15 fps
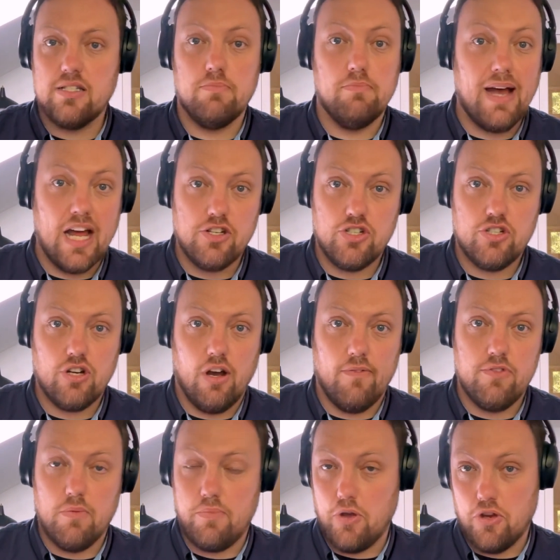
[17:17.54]
much of
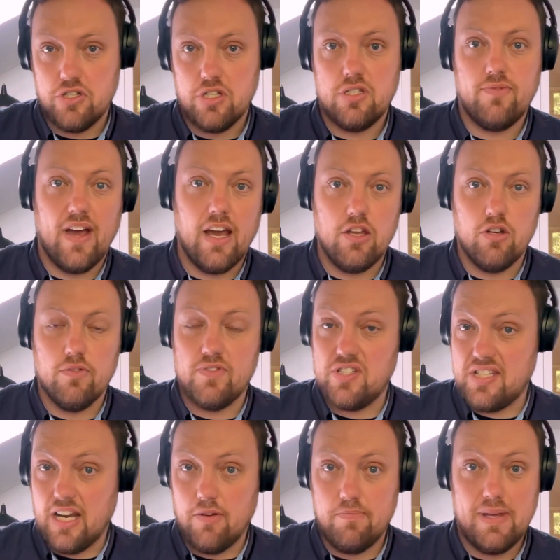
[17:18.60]
the purchase value of a
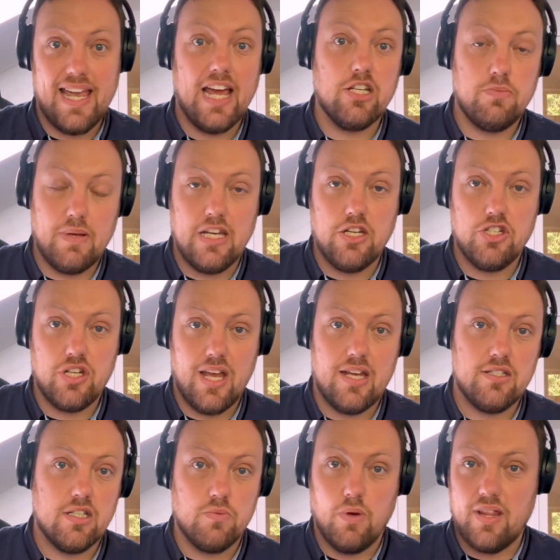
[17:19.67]
set of BHP shares
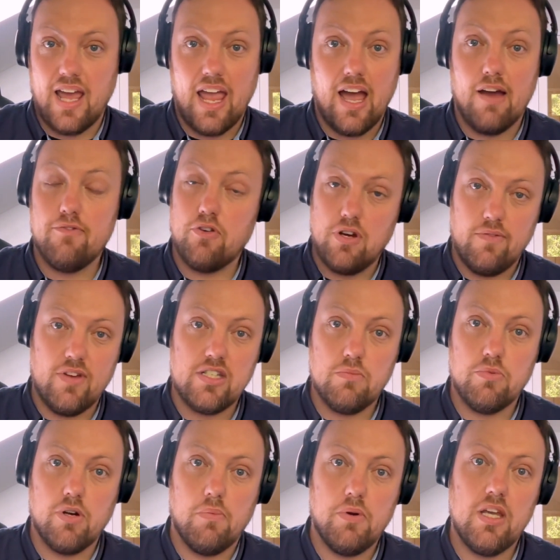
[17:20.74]
as what they are for an
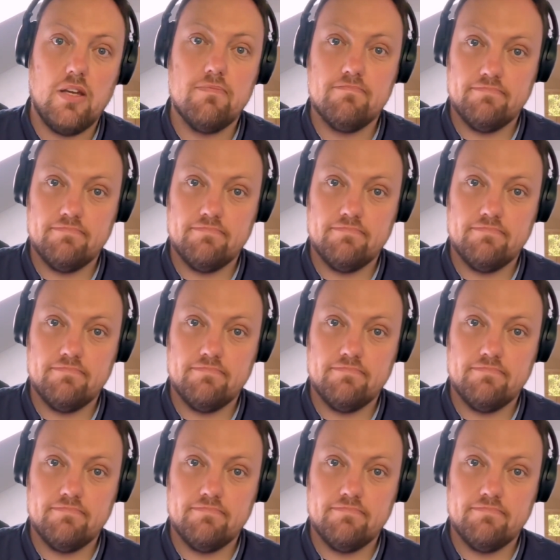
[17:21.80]
investment property.